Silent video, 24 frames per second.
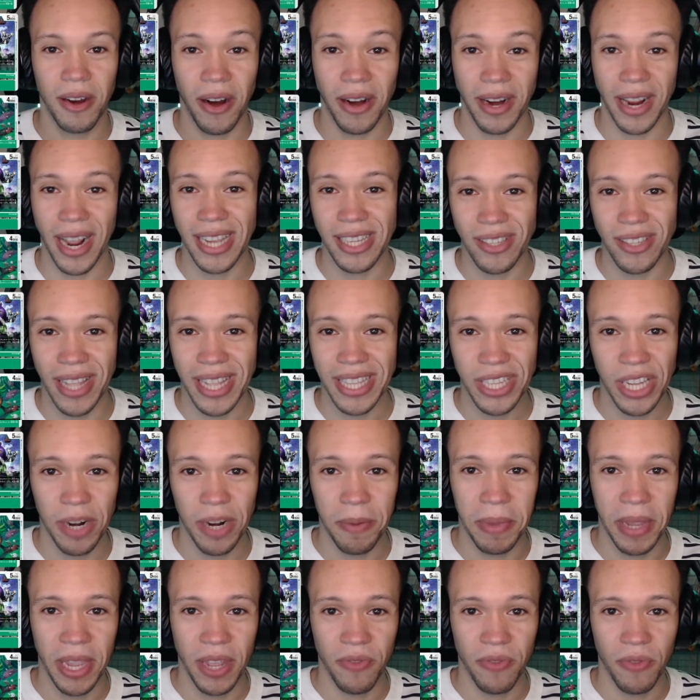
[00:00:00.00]
guys, so that's going to
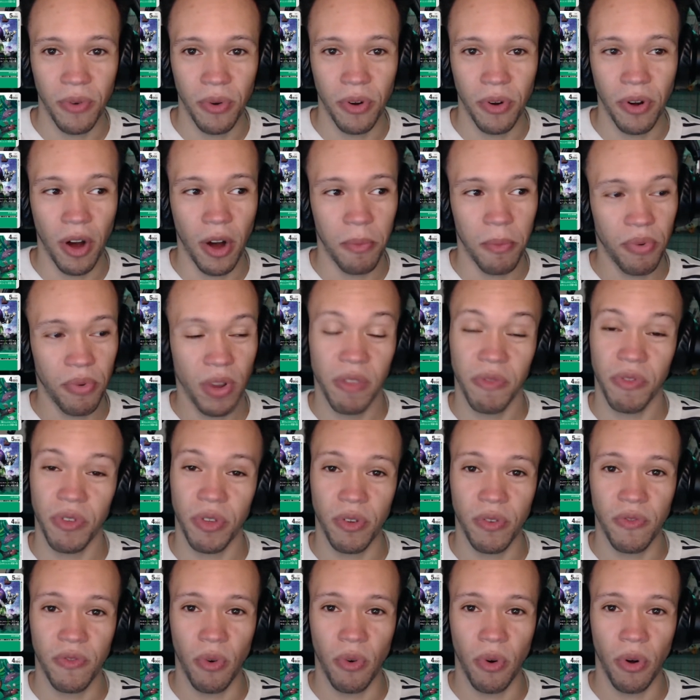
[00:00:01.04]
be it for our
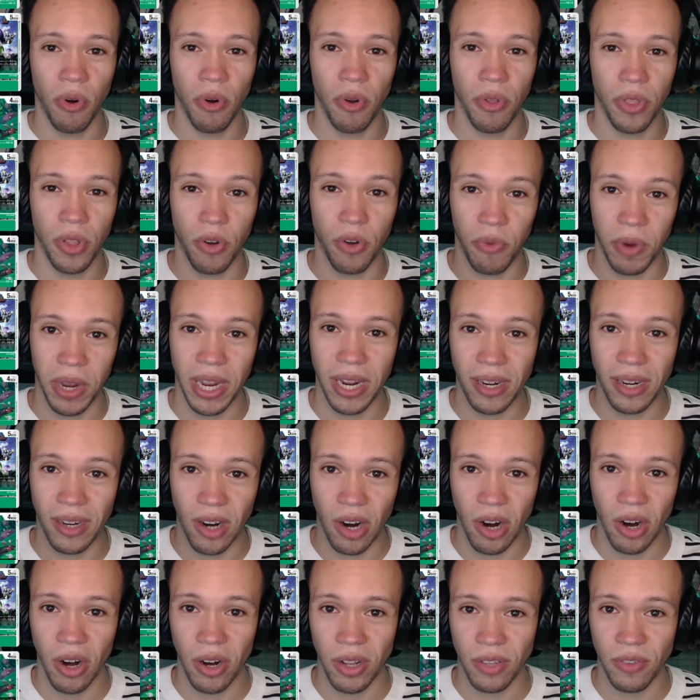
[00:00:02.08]
preview for the green
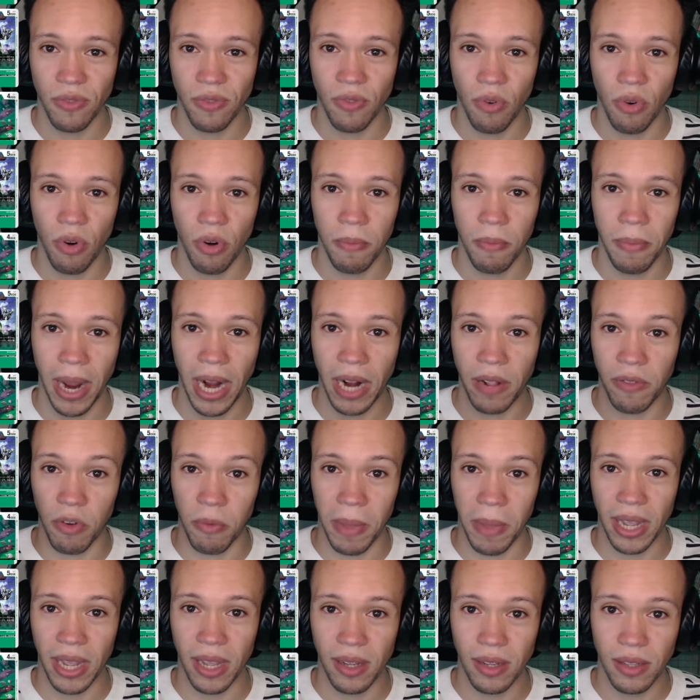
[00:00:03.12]
cards for Battle of
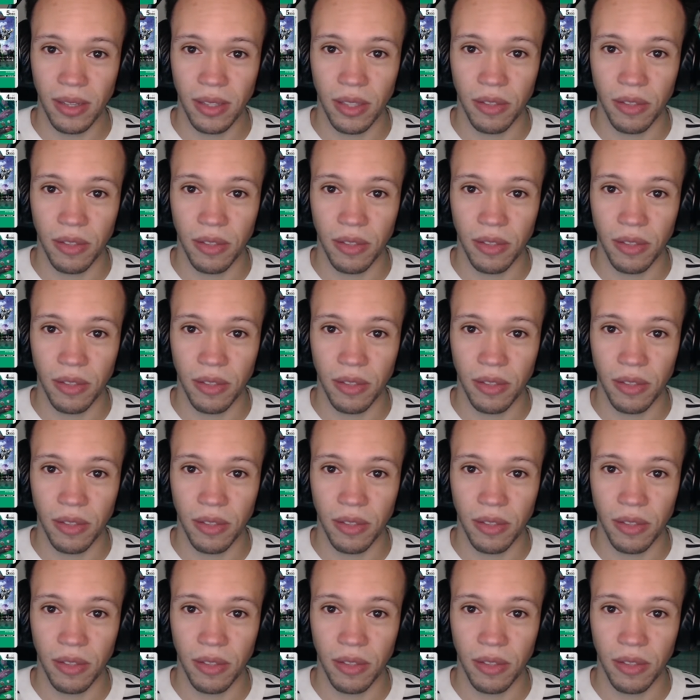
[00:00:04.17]
Omega,